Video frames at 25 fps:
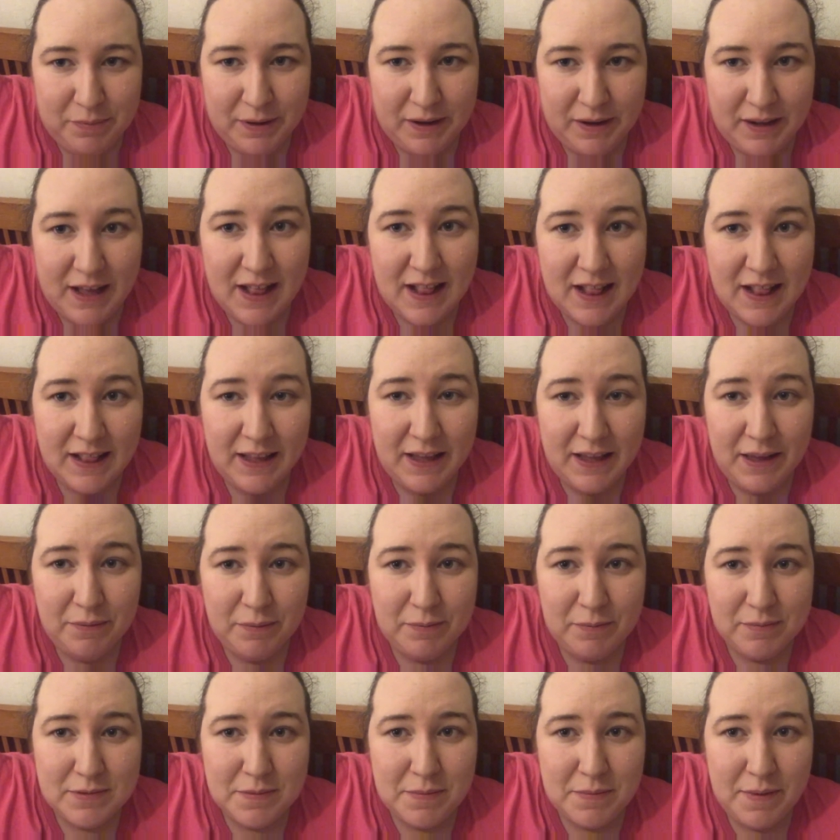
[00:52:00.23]
to bring
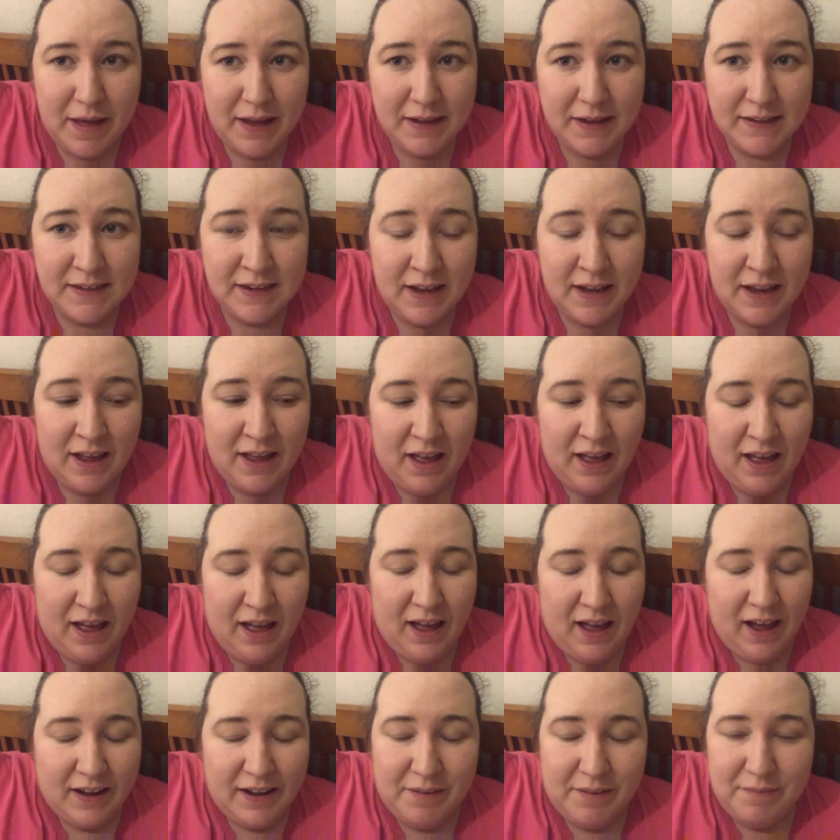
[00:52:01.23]
Leo up to bed
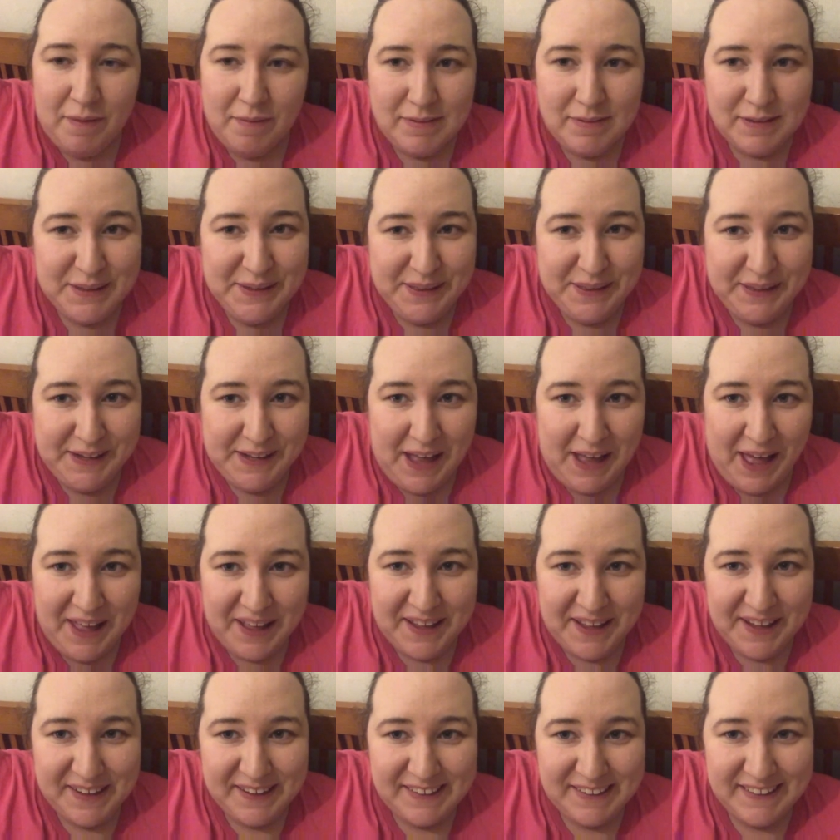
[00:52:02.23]
and I'm absolutely
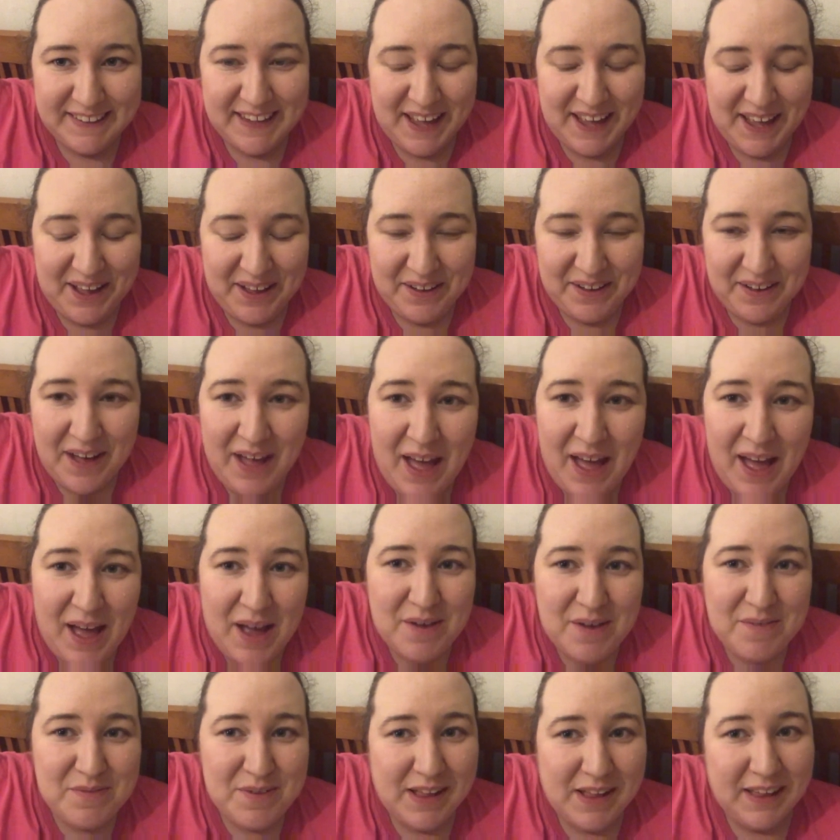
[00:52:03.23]
knackered so
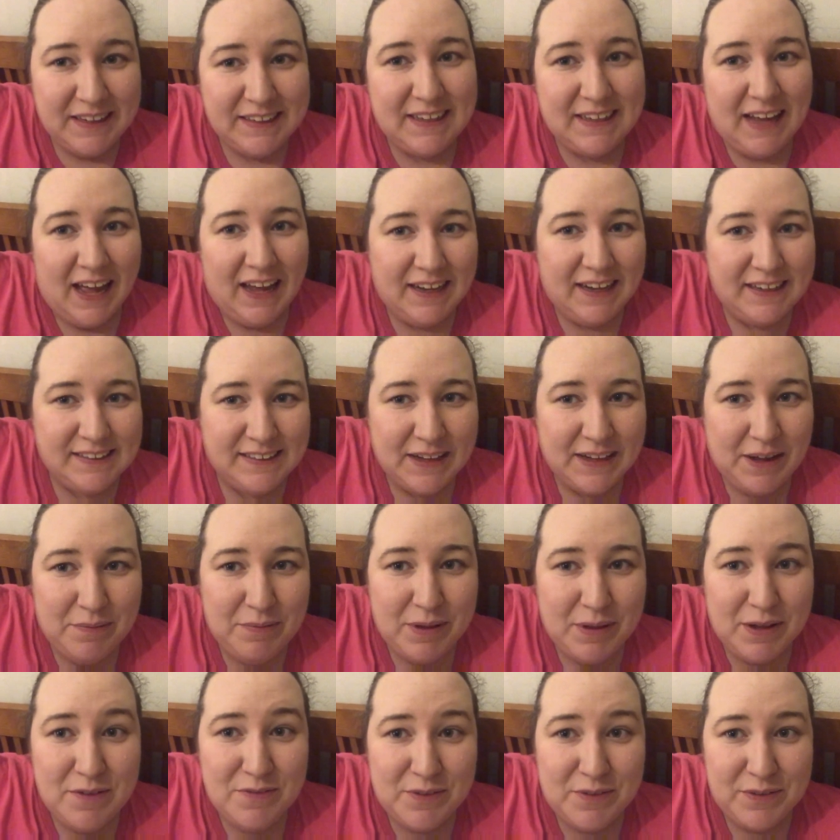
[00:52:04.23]
I'm really tired so
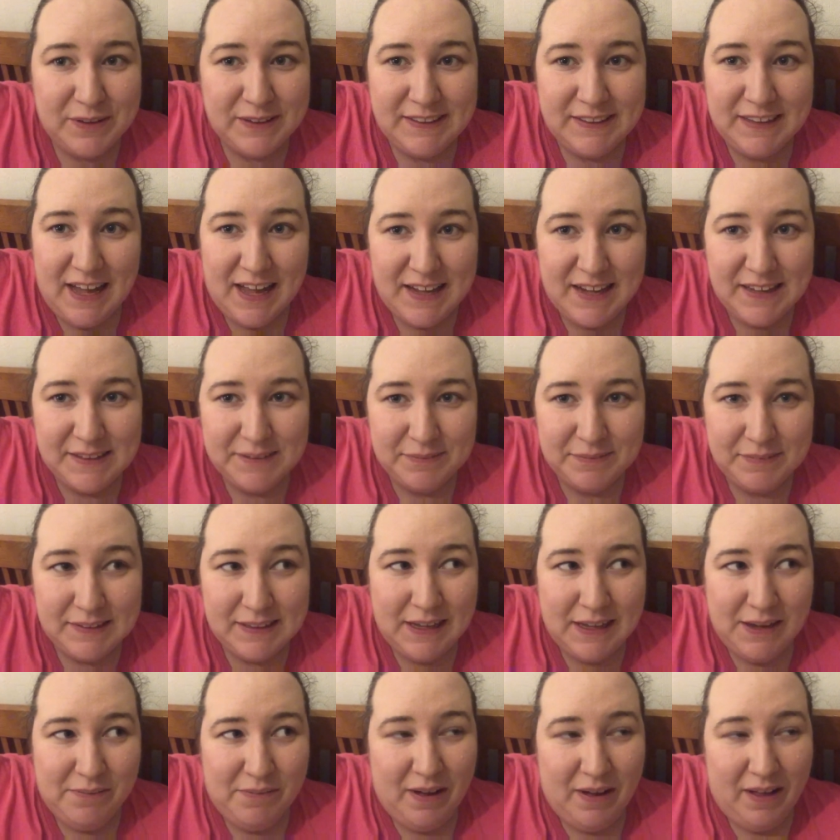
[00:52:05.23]
I'm looking forward to getting some
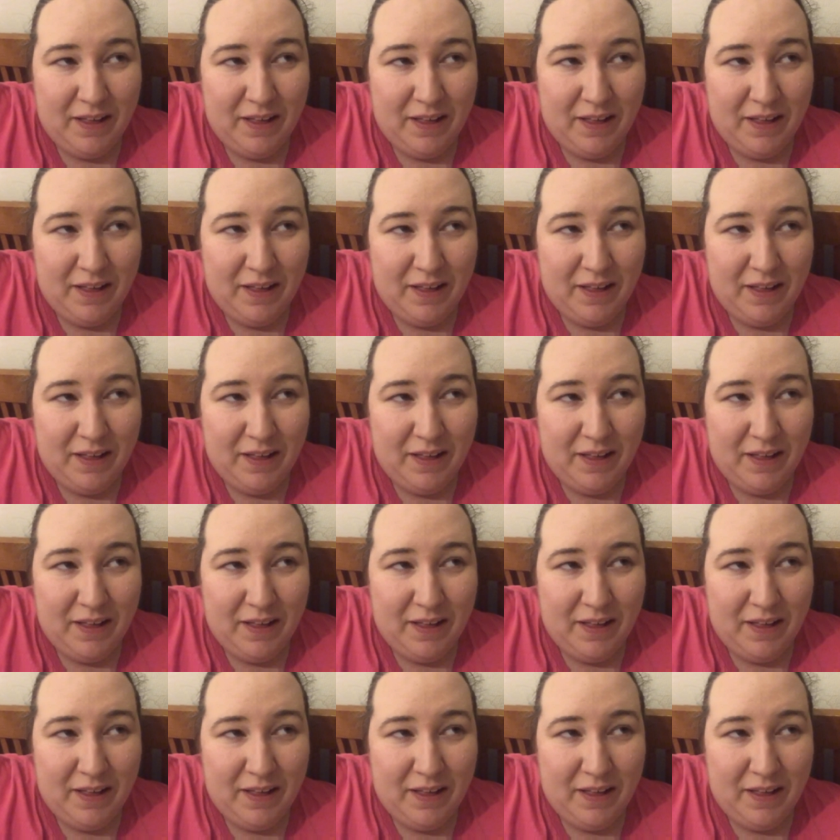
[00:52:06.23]
sleep.